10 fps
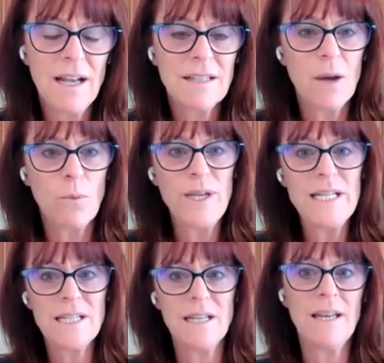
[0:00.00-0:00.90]
that we
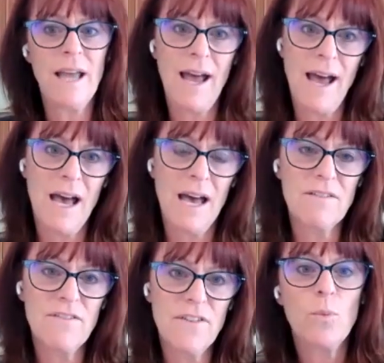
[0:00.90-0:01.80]
didn't have
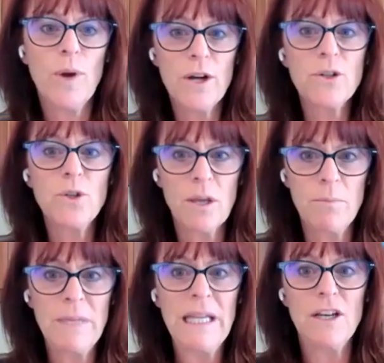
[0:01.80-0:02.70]
where you
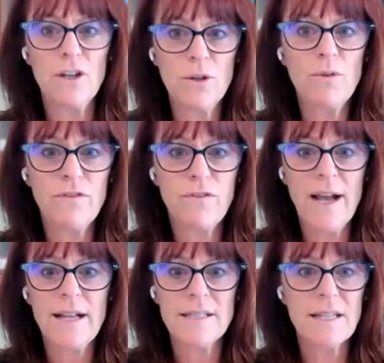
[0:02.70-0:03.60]
can meet new friends.